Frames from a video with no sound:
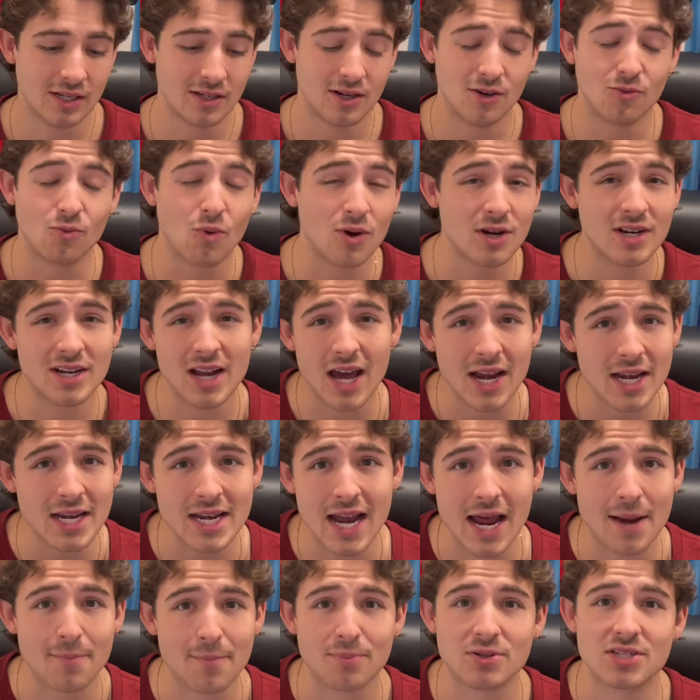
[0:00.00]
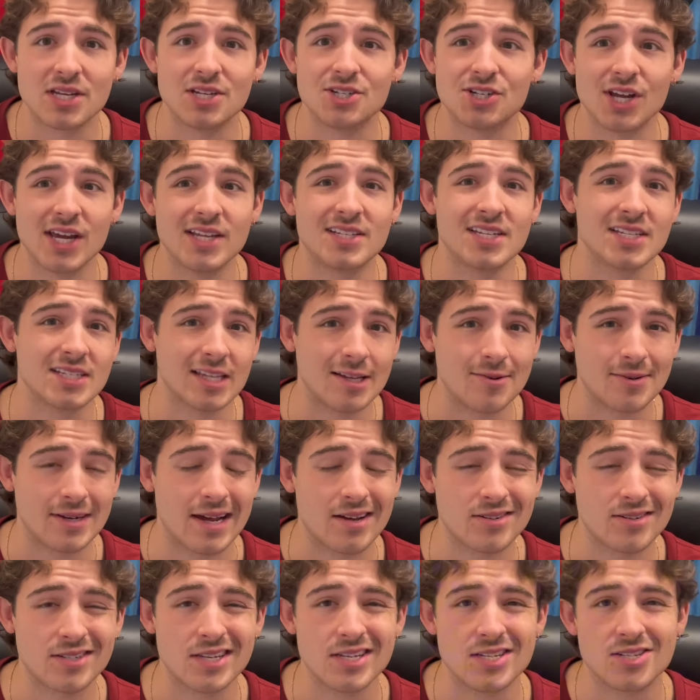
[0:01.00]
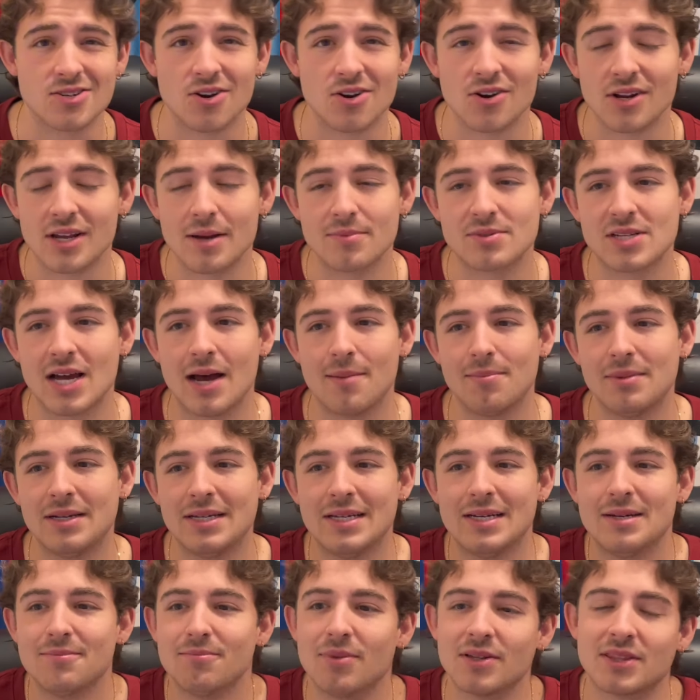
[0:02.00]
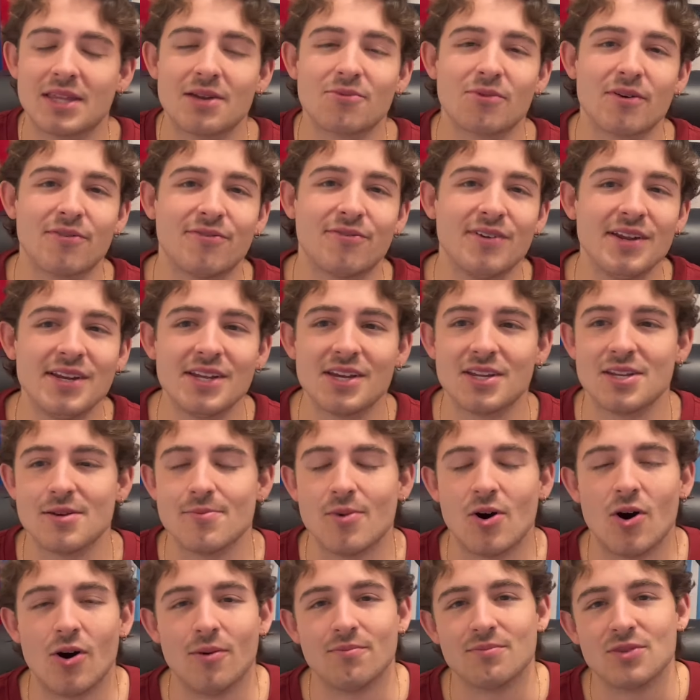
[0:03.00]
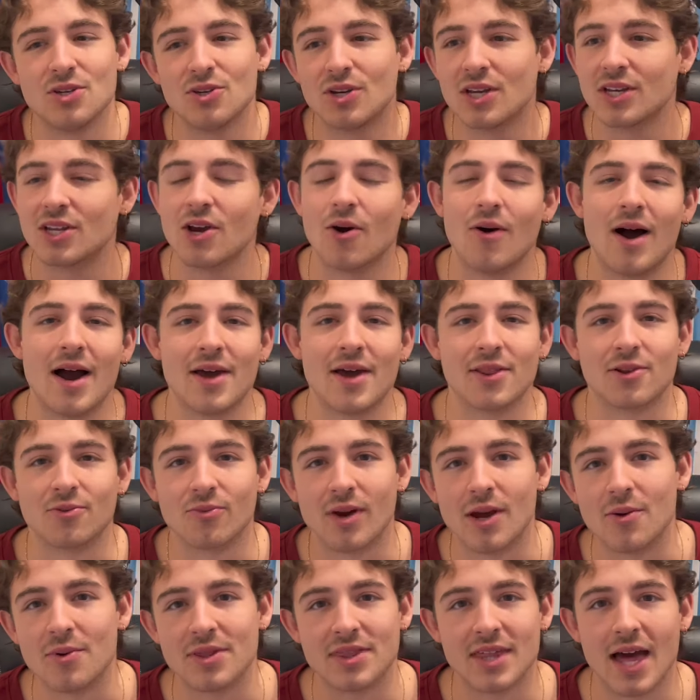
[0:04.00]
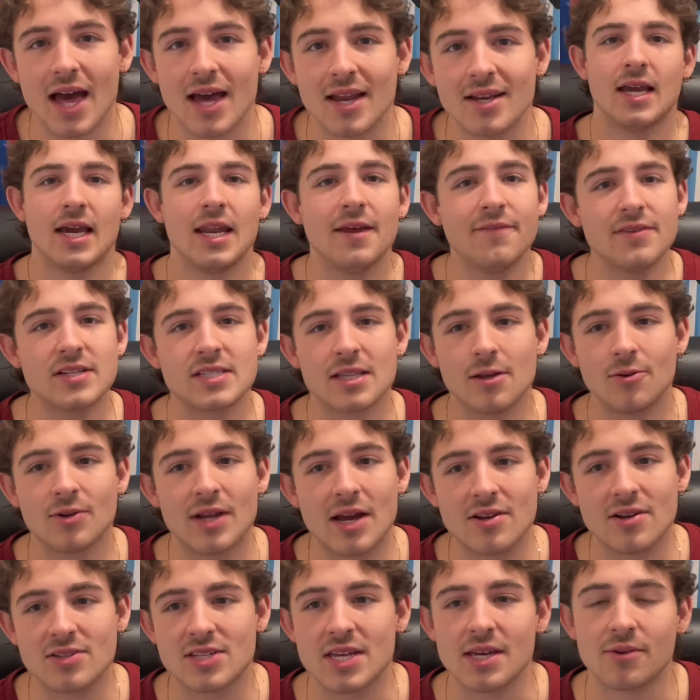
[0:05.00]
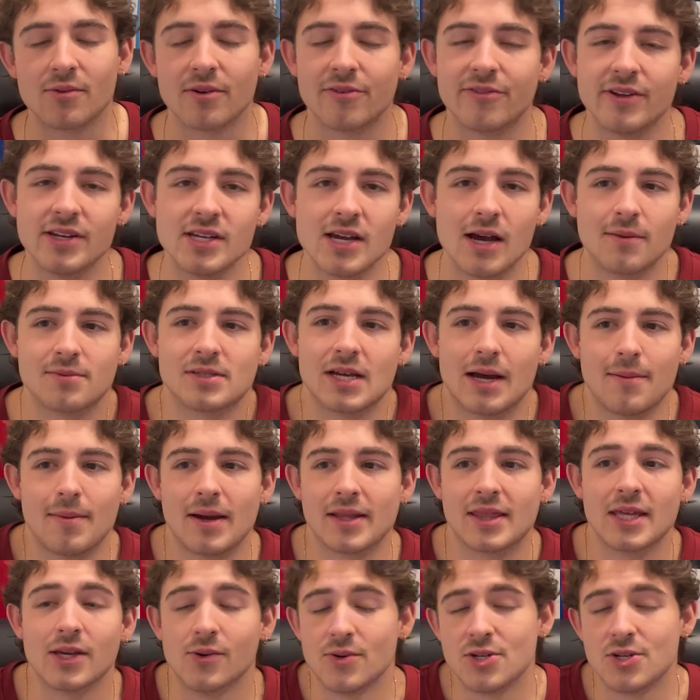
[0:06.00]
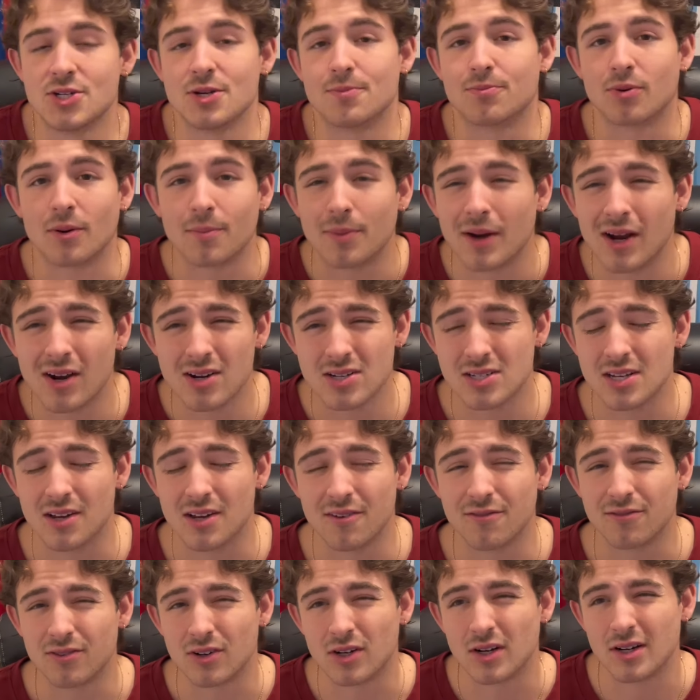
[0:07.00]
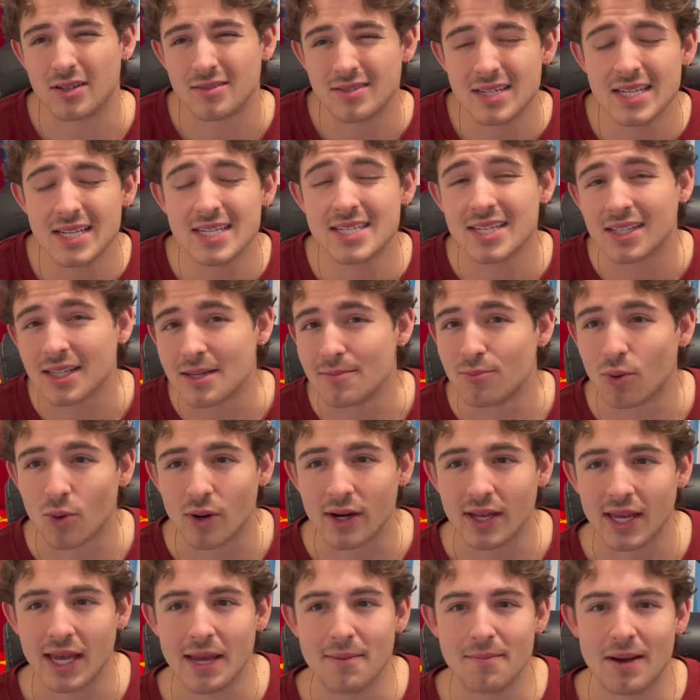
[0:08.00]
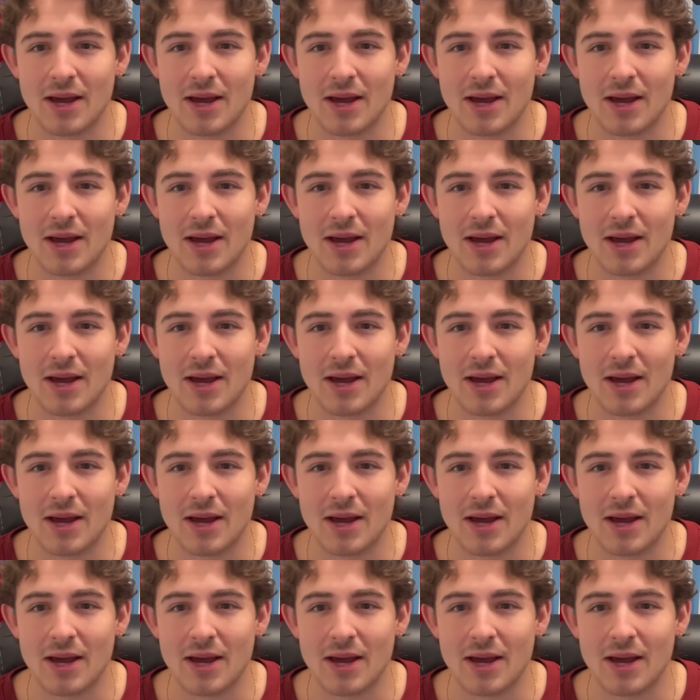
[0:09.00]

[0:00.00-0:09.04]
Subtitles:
99% chance it's Lewandowski starting up top, but then Rafinha and Yamal, you could go either way with that. And if it's Lewandowski and Rafinha up top, I think we should prepare ourselves for a decently boring game.